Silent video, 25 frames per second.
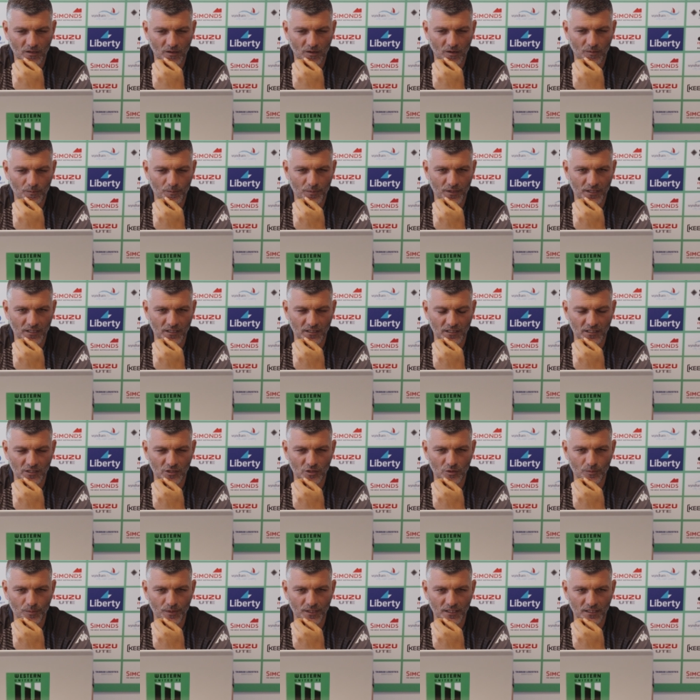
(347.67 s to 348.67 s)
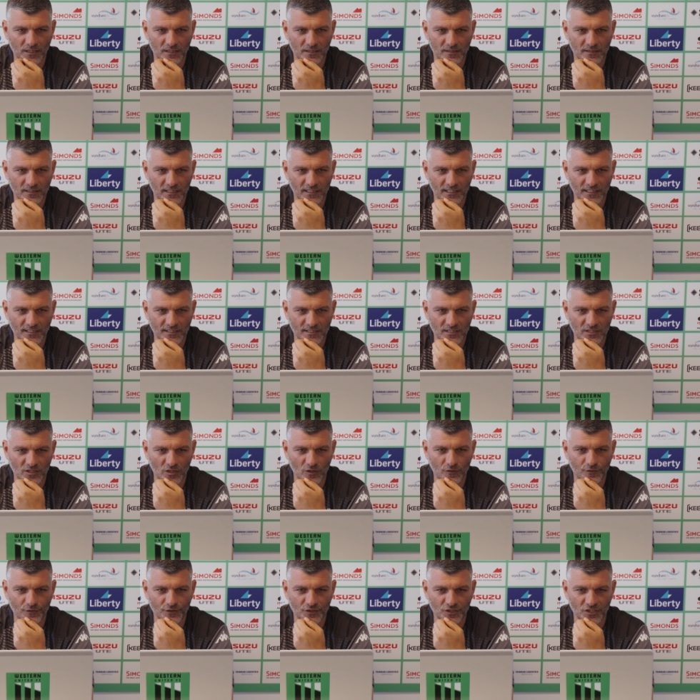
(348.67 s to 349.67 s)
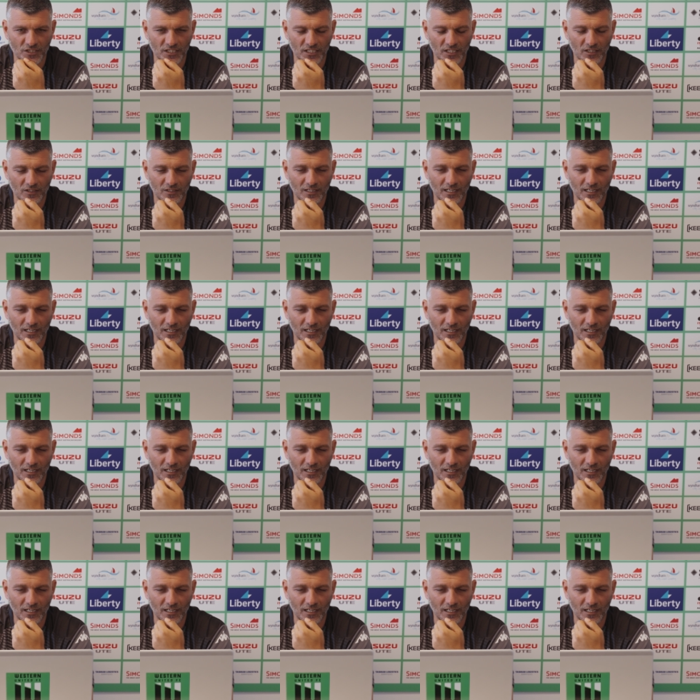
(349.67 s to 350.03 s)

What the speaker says: I'm being a little bit selfish here,